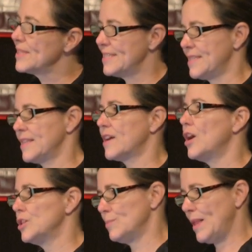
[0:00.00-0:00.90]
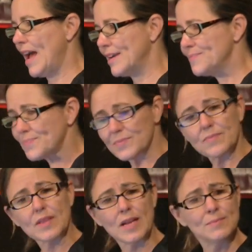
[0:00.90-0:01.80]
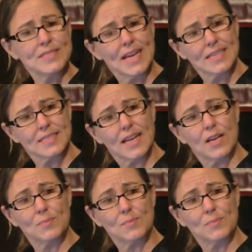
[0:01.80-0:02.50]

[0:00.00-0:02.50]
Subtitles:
is the color black. Textile